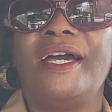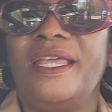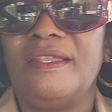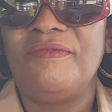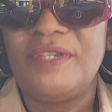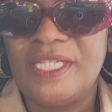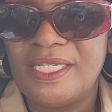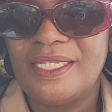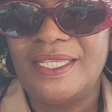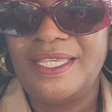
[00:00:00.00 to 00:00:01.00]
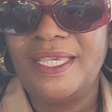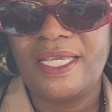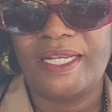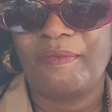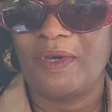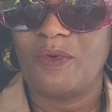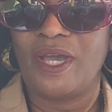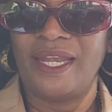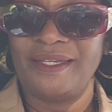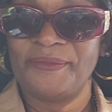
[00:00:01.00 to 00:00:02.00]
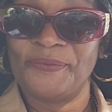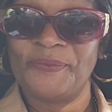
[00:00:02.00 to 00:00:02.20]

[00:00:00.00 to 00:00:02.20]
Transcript: I leave it at gear number one